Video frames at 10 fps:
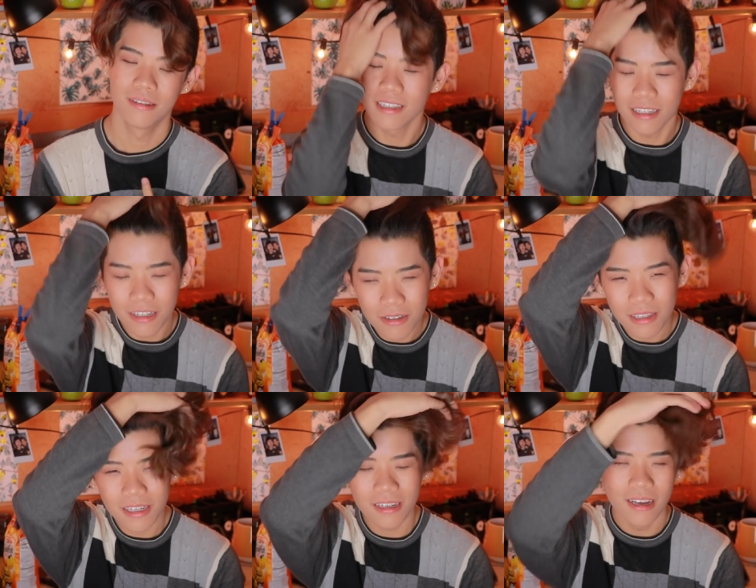Because I know
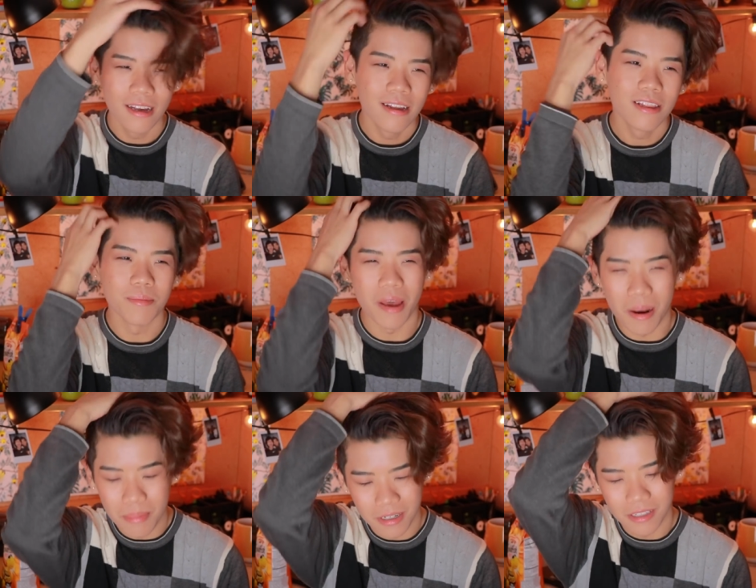like the
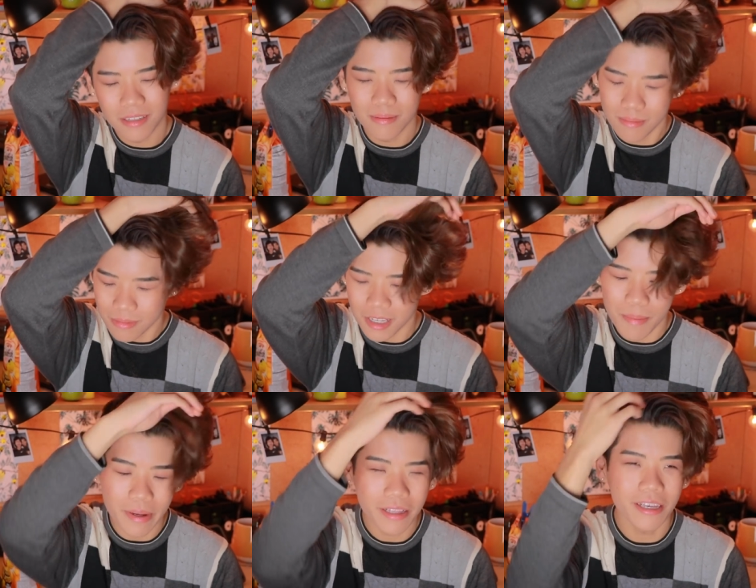man bun is
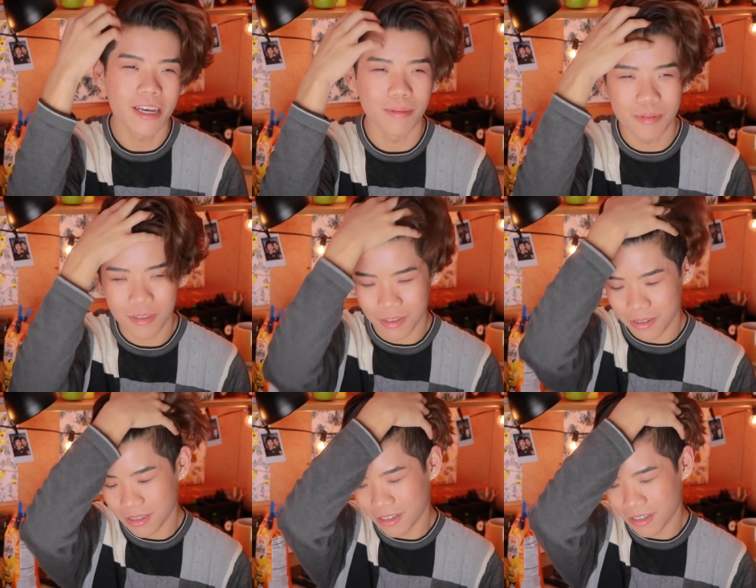typically hipster